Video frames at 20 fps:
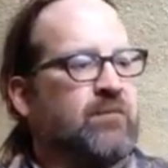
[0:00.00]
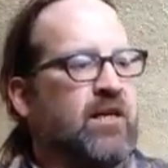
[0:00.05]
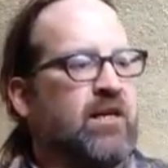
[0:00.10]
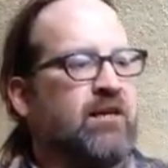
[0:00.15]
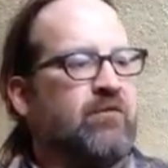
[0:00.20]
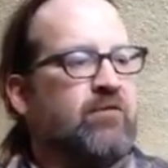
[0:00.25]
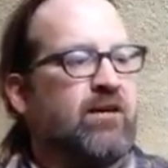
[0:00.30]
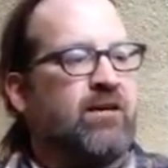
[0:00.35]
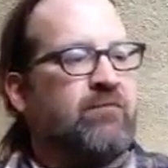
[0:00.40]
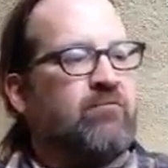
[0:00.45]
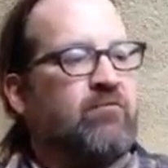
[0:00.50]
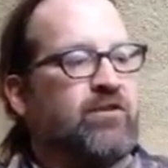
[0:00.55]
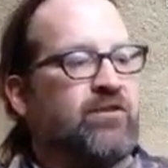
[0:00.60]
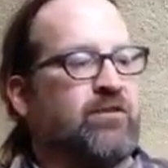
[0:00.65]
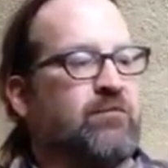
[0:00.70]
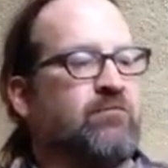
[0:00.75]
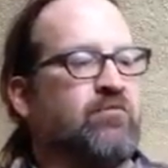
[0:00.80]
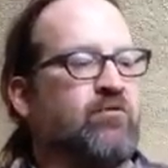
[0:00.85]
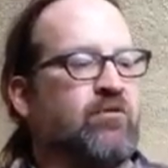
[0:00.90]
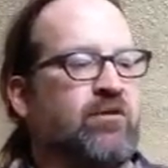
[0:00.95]
Anyway,
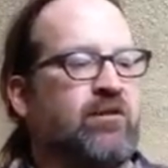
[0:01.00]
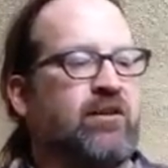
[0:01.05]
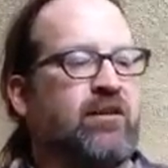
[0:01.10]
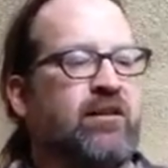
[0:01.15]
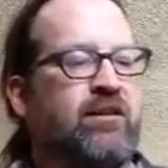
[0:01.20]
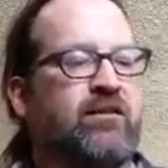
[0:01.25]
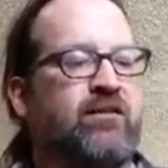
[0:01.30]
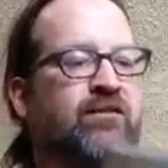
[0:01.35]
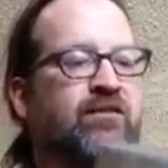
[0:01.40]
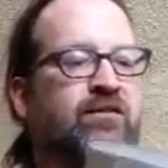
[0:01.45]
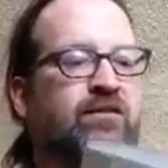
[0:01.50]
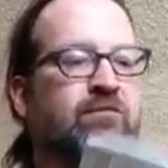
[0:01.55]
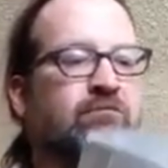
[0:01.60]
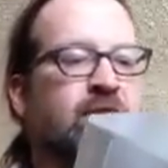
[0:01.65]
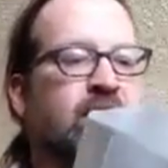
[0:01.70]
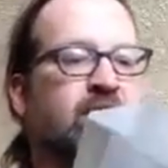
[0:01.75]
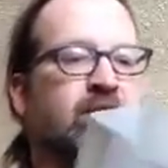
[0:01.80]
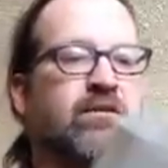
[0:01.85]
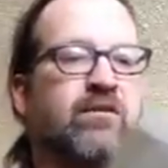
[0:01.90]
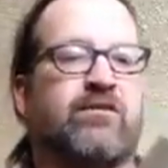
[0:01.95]
what's important is the
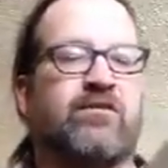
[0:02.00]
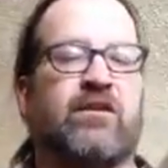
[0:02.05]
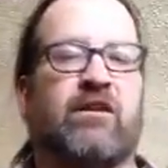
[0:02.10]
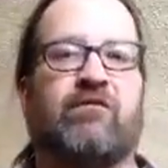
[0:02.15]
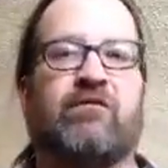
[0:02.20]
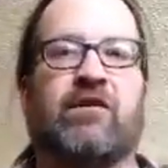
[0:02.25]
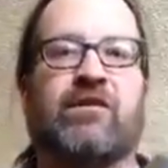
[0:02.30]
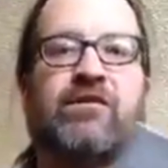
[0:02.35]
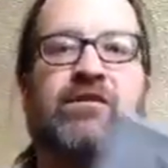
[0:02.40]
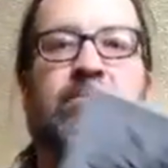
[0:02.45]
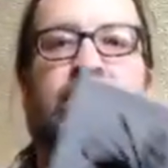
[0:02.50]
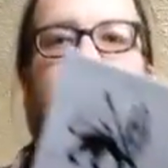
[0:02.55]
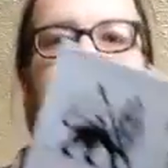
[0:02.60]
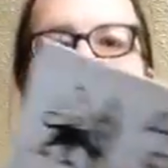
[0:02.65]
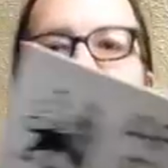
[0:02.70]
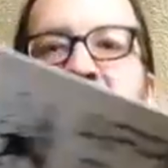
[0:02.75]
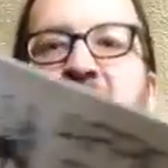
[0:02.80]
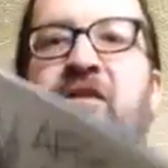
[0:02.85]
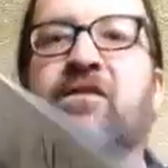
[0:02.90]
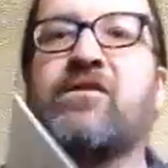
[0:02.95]
record itself, and it's
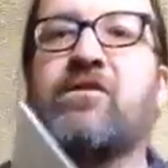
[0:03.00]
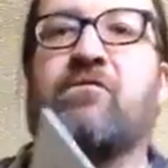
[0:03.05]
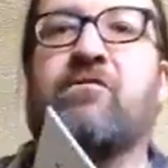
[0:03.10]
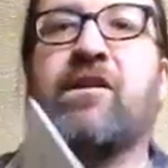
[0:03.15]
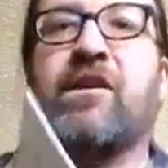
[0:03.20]
amazing. It's a